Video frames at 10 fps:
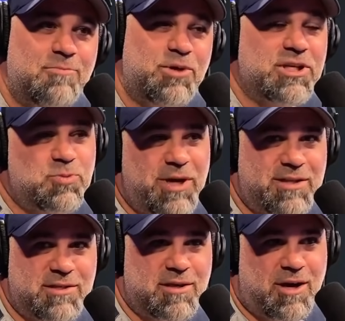Because I get
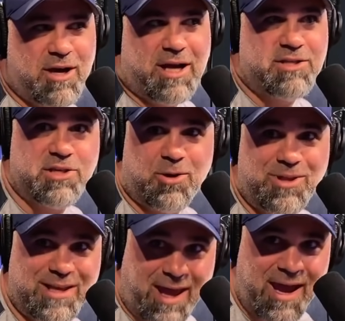to go in
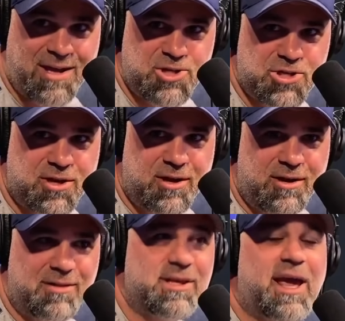the cage.
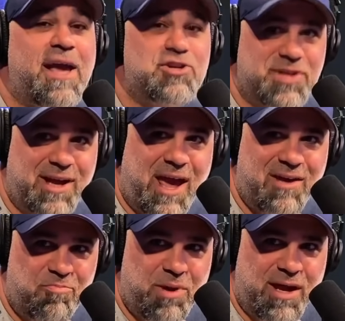The cage is like
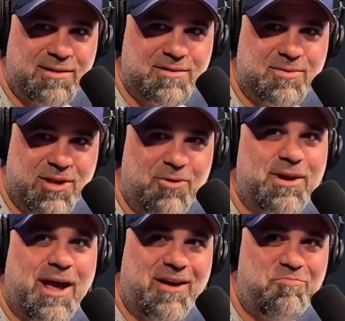Half-Baked. You know, in
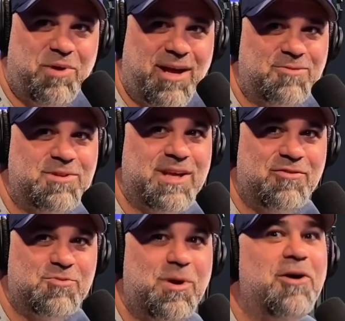Half-Baked, when Dave
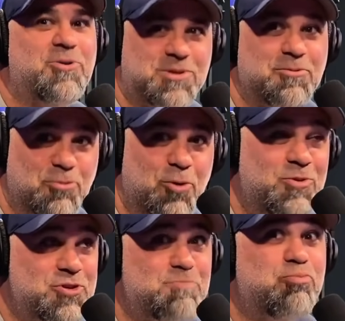Chappelle goes in the room,
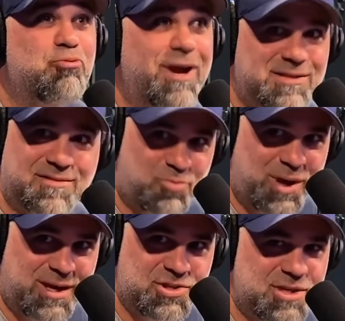there's just bricks of
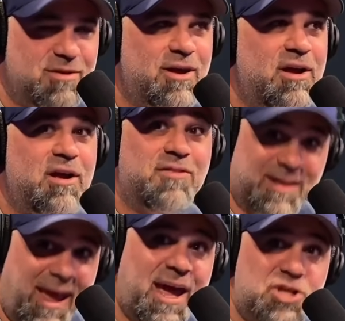weed and shit. Yep. The
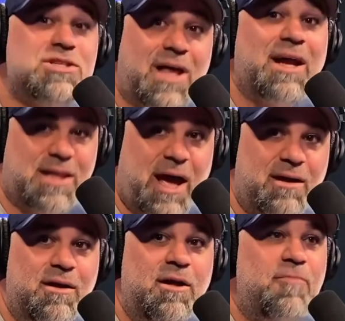cage is like
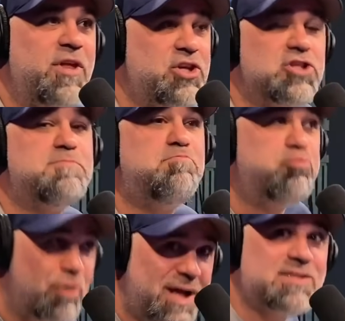that. It's just
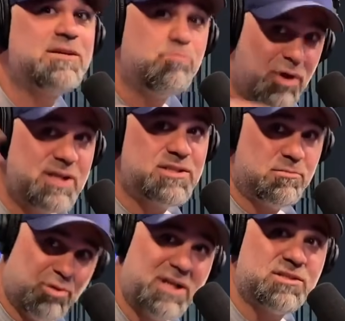bricks and bricks and
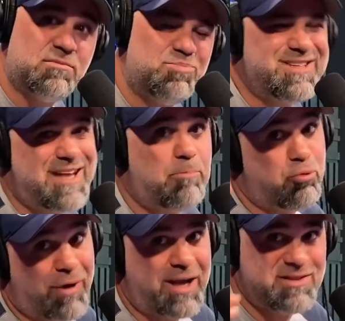bricks, but it's not
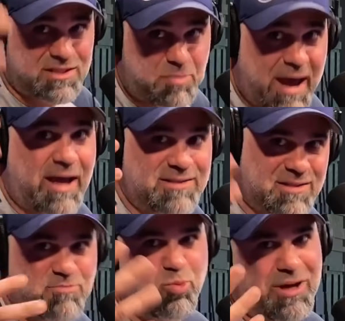bricks, it's bags,
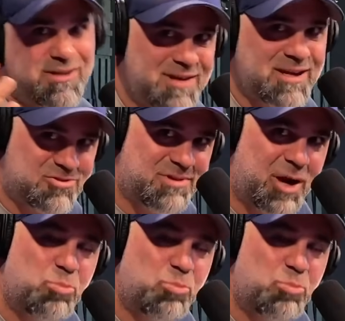because weed is nicer now.